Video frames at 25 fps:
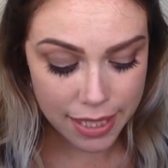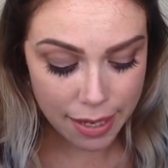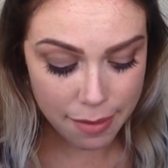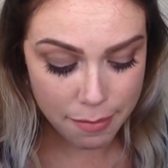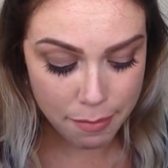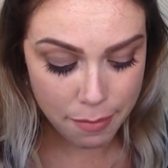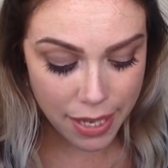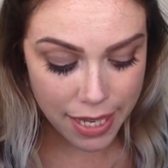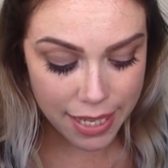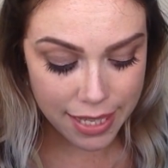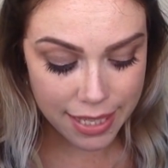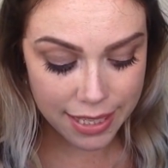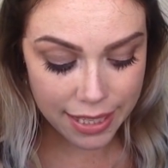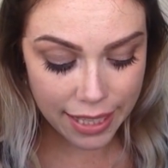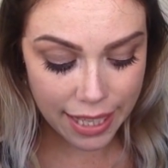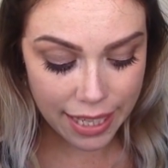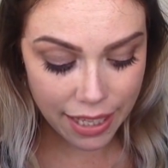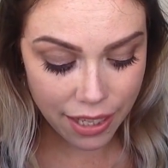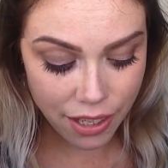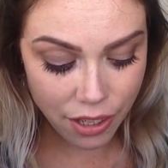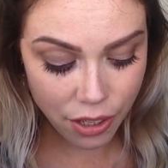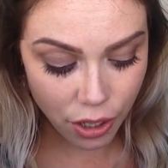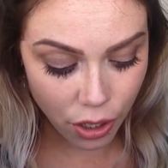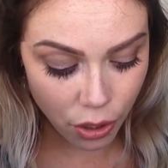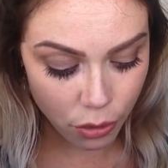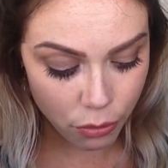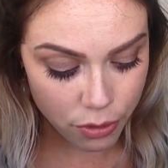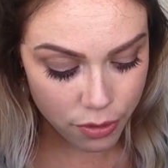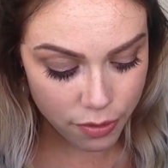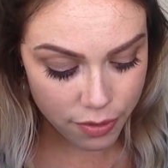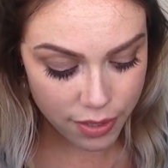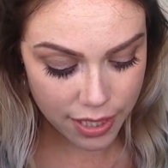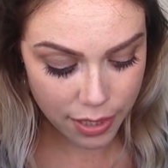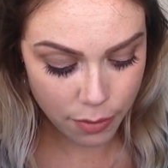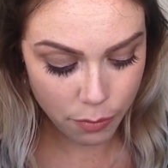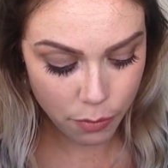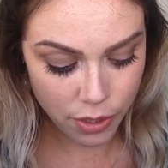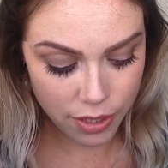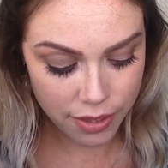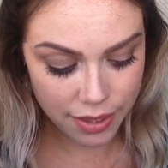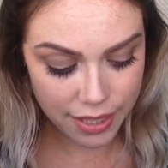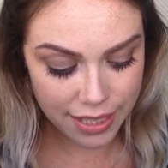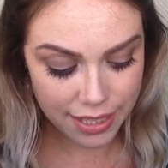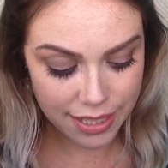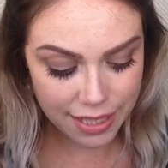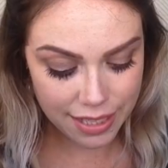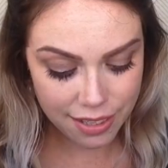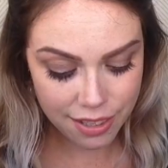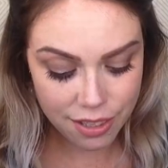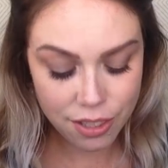that means letting go of someone
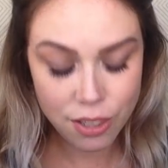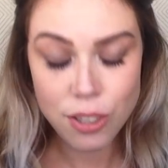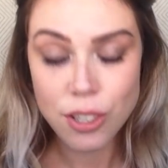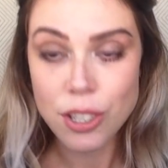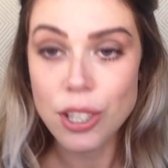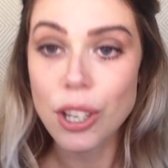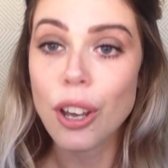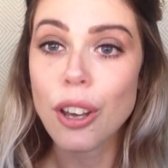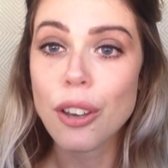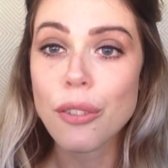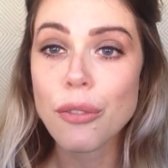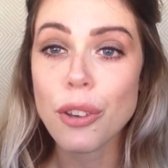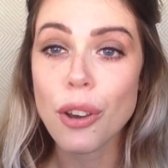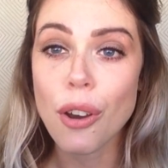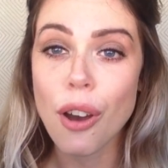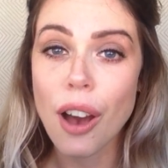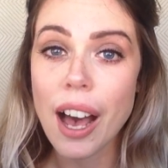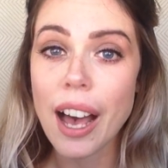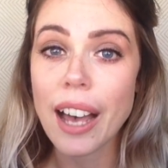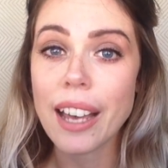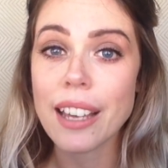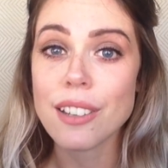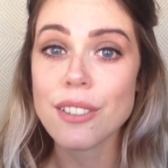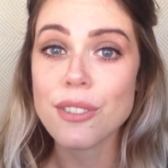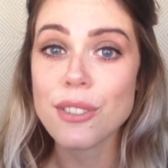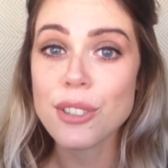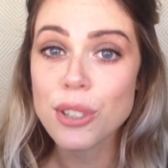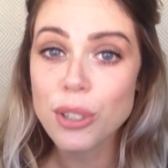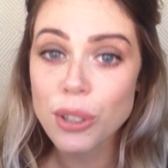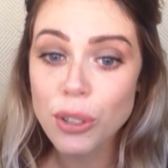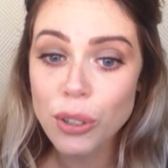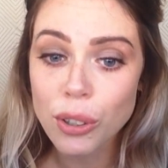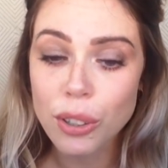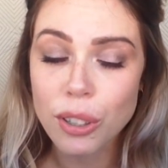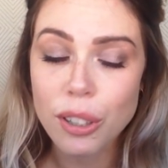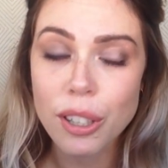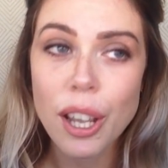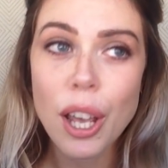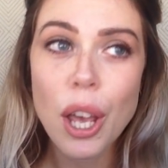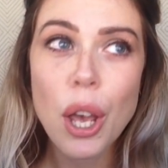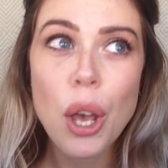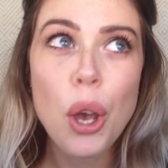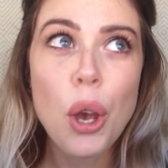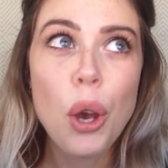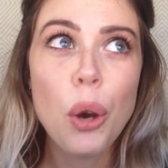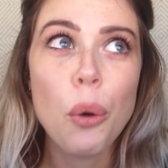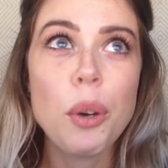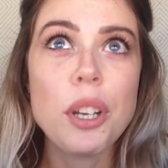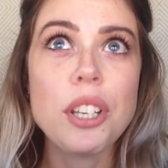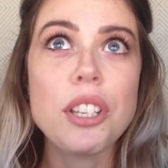that doesn't serve your highest good,
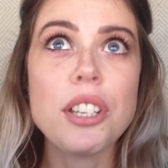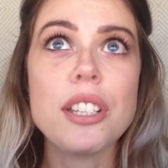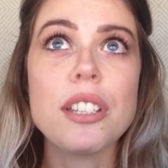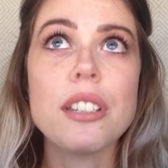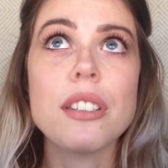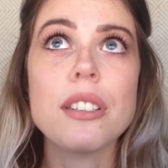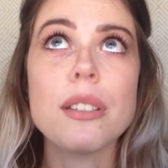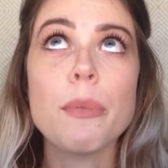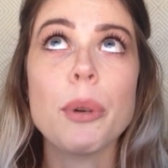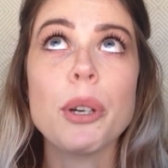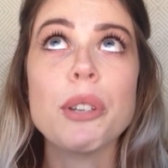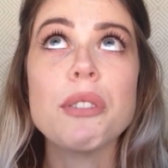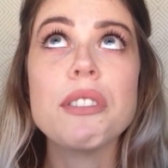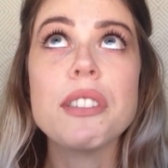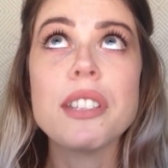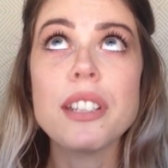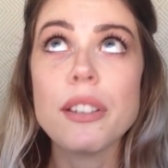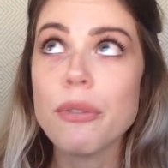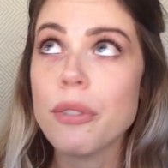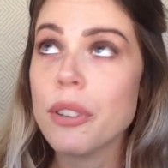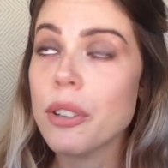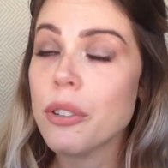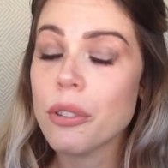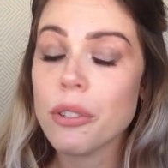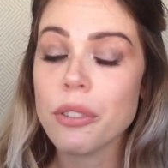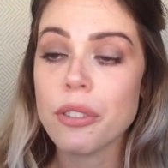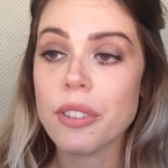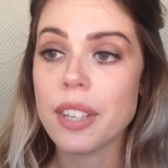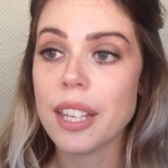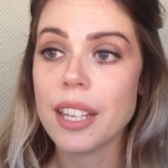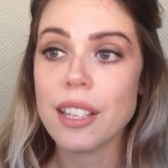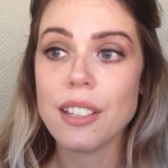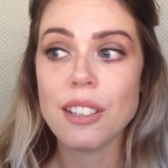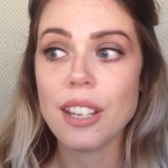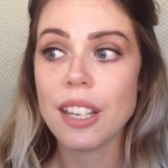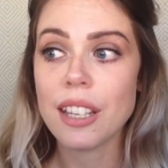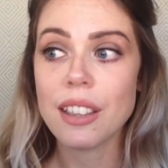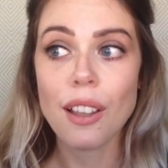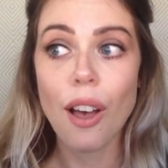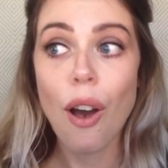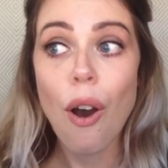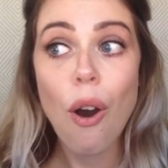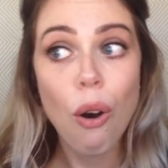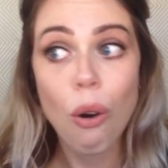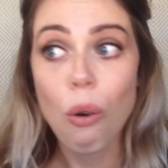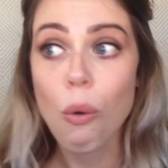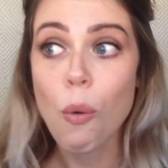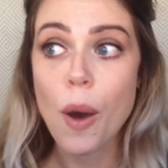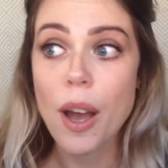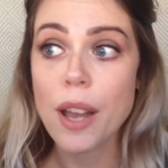which is the most difficult thing in the
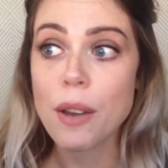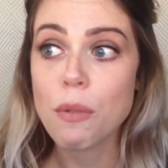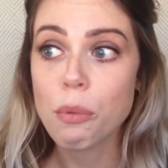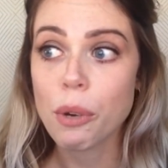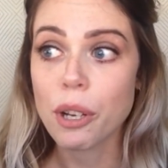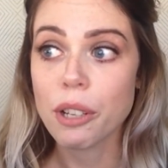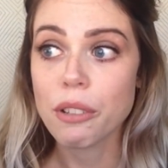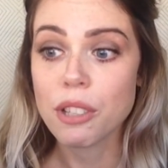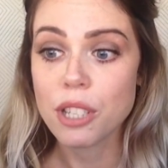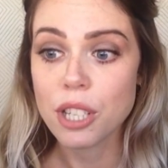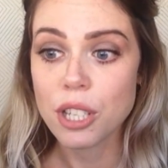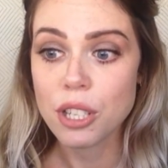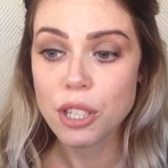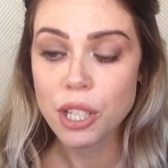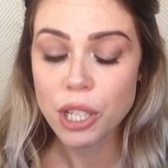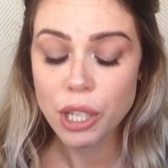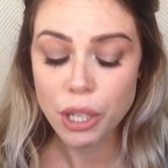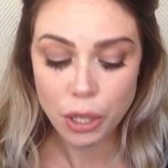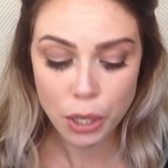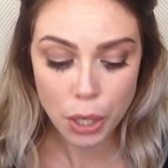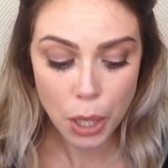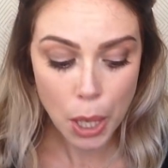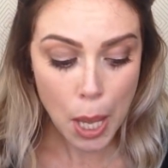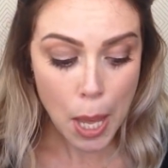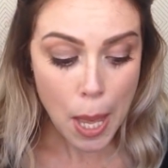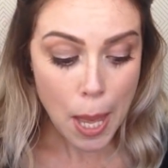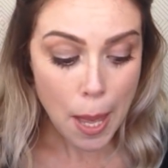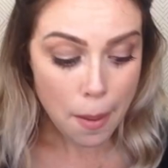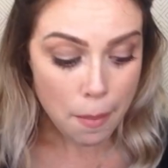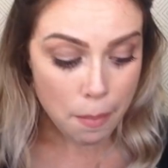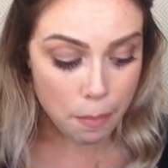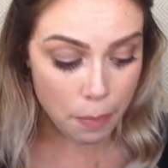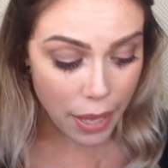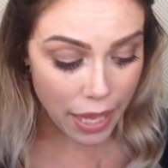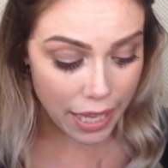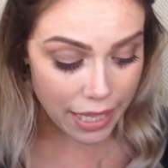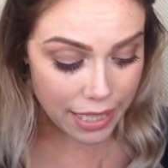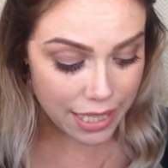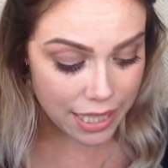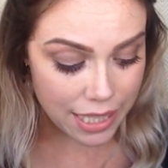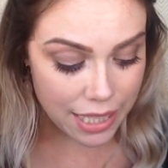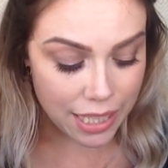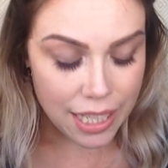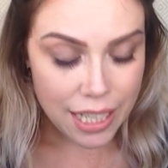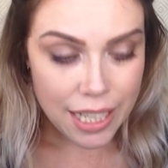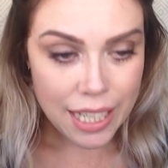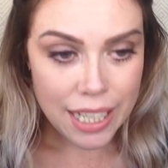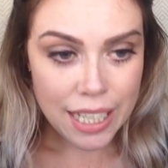whole wide world to do. But